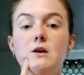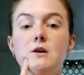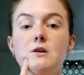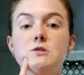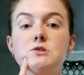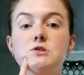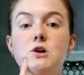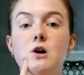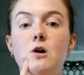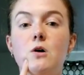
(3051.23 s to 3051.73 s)

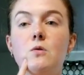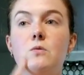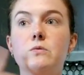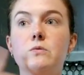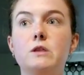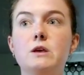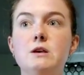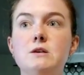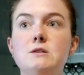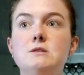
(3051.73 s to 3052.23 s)
So
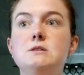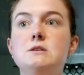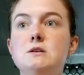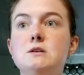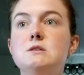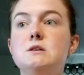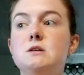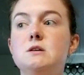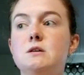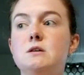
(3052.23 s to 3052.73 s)
this is
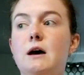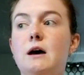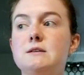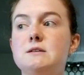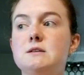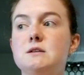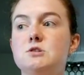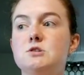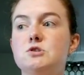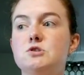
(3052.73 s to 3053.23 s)
an
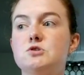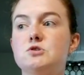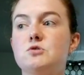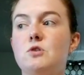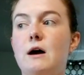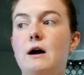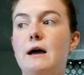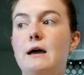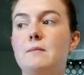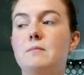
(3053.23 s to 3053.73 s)
idea to
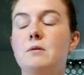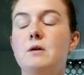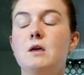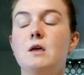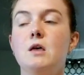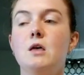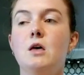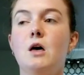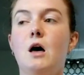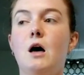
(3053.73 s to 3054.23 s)
describe
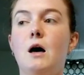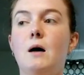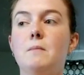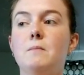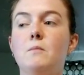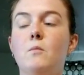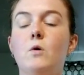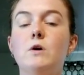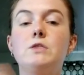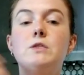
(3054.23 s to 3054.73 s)

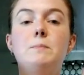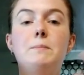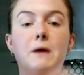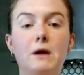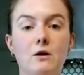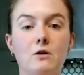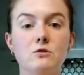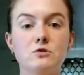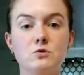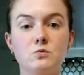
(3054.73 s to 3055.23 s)
what the
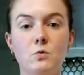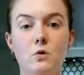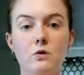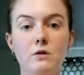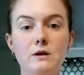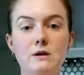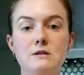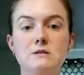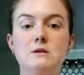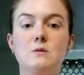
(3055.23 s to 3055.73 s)
parent's role
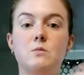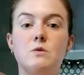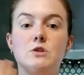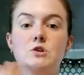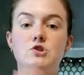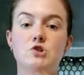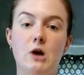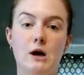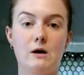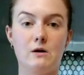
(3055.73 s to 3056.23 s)
is and what the
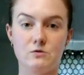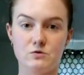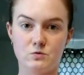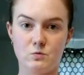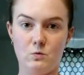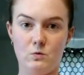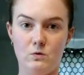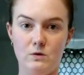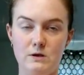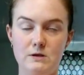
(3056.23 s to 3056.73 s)
child's
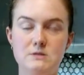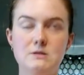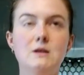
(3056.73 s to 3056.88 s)
role is.